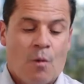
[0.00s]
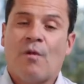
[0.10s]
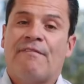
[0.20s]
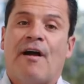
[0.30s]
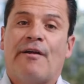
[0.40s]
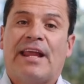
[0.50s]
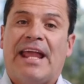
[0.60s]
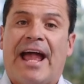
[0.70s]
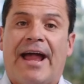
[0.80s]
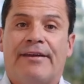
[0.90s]
We've only
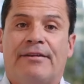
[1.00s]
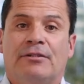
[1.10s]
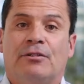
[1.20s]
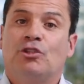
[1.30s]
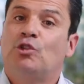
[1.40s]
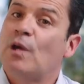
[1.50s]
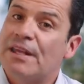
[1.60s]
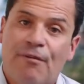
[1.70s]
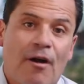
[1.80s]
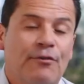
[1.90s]
had
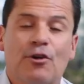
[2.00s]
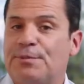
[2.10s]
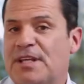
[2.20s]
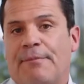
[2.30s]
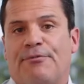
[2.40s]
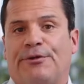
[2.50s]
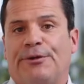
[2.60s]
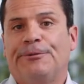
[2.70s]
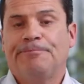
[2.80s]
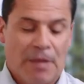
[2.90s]
25 groups come
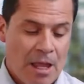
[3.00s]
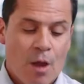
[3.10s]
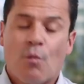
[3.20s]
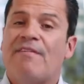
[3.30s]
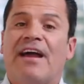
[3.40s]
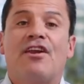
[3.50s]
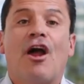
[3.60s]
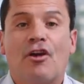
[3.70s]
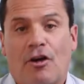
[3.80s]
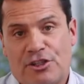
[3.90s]
through. We've had
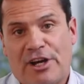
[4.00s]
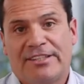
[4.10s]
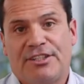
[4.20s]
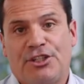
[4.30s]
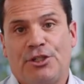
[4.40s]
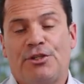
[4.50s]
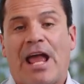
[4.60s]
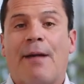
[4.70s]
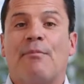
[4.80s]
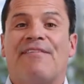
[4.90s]
no contracts issued
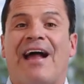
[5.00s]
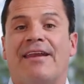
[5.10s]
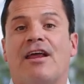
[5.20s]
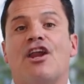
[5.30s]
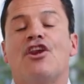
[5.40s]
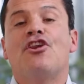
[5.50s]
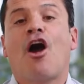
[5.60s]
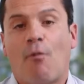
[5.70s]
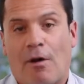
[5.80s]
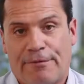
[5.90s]
and we've had
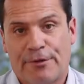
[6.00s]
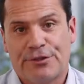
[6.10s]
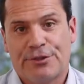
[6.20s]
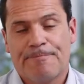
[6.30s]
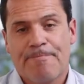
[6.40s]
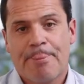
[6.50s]
no offers.